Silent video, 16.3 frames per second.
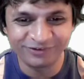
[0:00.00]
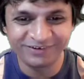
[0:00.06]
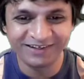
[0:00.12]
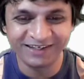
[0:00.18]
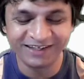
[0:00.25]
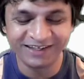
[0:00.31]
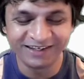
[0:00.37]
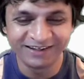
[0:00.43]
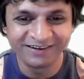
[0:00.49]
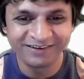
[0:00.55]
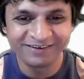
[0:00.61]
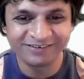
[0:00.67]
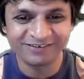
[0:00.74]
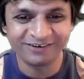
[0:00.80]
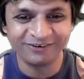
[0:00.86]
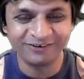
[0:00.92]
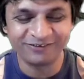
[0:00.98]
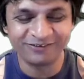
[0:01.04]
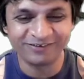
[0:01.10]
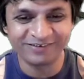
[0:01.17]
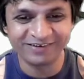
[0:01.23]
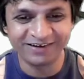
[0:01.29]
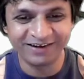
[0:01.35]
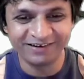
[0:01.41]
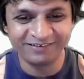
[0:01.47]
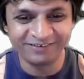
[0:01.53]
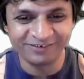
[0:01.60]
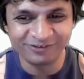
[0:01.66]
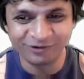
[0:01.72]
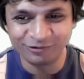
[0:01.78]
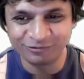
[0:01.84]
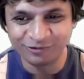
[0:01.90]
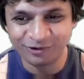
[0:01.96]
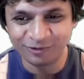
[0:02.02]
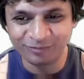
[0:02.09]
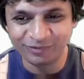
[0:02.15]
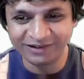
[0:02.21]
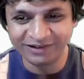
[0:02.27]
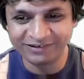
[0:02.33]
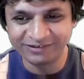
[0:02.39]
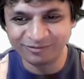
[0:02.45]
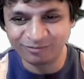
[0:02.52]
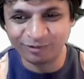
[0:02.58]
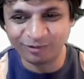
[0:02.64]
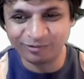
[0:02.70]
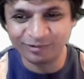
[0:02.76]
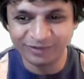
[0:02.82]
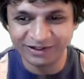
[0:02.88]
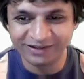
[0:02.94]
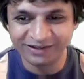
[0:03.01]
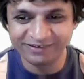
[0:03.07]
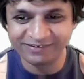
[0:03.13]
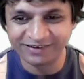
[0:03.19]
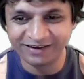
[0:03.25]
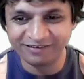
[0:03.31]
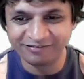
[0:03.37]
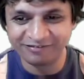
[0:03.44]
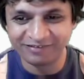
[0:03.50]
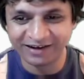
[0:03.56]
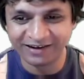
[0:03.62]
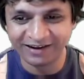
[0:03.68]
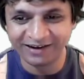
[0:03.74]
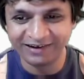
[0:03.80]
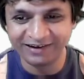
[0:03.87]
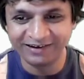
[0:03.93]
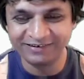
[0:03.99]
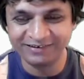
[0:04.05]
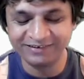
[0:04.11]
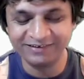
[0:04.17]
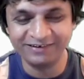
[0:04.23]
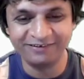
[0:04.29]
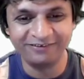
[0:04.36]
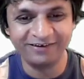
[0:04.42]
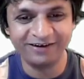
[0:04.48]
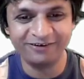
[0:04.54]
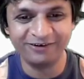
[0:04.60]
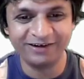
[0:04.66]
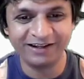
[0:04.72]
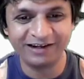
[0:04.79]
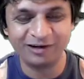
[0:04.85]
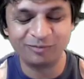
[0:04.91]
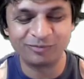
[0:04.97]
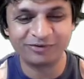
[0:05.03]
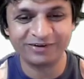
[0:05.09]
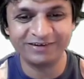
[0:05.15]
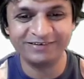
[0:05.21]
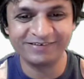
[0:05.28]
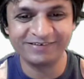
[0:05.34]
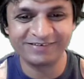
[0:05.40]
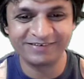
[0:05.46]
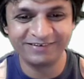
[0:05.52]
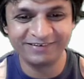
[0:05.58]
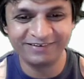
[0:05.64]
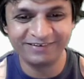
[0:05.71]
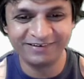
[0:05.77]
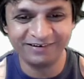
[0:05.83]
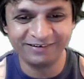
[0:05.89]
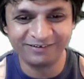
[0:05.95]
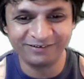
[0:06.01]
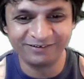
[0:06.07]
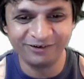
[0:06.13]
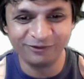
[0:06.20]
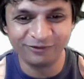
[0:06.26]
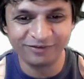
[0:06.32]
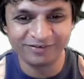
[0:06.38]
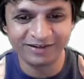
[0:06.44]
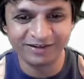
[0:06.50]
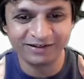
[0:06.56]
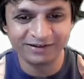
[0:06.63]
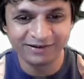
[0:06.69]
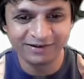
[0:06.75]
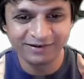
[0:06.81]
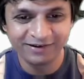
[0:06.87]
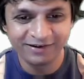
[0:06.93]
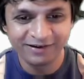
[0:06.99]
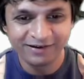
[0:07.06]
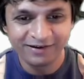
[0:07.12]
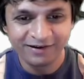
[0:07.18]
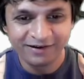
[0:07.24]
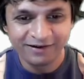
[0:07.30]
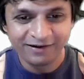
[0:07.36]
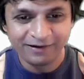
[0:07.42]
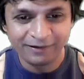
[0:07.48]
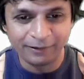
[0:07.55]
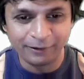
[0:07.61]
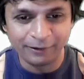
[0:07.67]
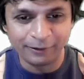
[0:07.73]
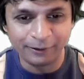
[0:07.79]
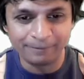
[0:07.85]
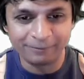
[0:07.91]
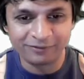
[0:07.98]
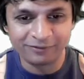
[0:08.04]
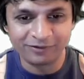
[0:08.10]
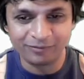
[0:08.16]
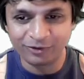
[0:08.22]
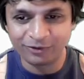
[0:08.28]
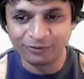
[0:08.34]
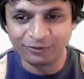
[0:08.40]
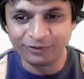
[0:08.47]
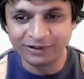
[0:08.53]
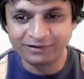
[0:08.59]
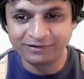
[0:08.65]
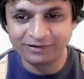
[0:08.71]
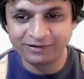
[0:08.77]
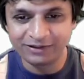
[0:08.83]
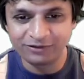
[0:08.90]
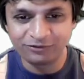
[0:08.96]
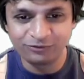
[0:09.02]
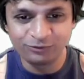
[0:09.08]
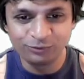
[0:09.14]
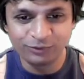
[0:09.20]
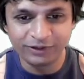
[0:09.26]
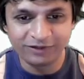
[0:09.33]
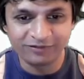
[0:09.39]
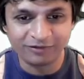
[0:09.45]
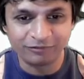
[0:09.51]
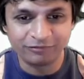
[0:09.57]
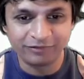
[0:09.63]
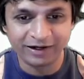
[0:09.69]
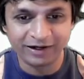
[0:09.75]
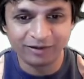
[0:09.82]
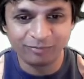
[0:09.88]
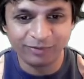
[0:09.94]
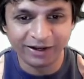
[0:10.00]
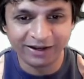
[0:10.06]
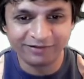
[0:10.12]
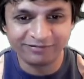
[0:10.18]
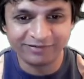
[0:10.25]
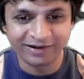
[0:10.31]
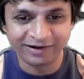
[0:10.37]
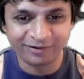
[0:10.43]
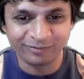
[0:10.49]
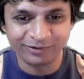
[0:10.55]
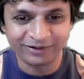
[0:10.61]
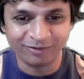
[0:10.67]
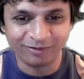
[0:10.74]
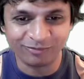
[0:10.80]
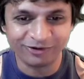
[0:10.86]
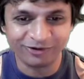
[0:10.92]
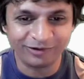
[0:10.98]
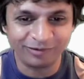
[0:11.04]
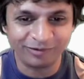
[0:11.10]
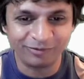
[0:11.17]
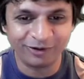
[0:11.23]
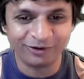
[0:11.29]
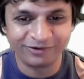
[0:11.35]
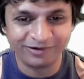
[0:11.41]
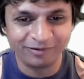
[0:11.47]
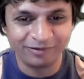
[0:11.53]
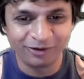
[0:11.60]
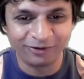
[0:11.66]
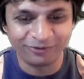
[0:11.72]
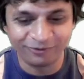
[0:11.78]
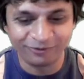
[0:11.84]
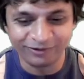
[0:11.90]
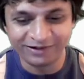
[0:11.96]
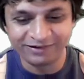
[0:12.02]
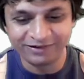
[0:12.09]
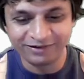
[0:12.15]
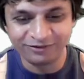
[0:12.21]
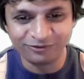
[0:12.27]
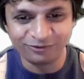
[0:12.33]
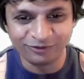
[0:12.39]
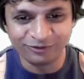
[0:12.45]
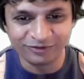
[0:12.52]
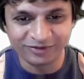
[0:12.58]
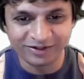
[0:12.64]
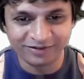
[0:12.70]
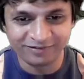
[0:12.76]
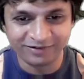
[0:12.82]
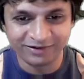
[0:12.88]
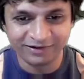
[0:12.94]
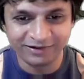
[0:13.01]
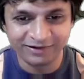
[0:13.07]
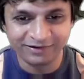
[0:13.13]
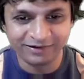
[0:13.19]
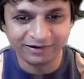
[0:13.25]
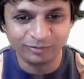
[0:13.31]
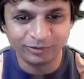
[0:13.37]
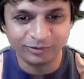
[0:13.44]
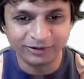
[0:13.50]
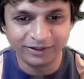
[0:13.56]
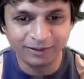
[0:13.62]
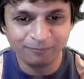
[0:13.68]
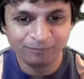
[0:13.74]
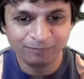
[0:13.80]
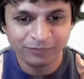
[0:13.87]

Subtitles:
T. So it was an unresolved compilation problem. It is in fact highlighted in red on Eclipse. I just didn't notice it. So I'm going to call it T2. These are very bad variable names. No, let me not call it T2 because that's a really terrible name.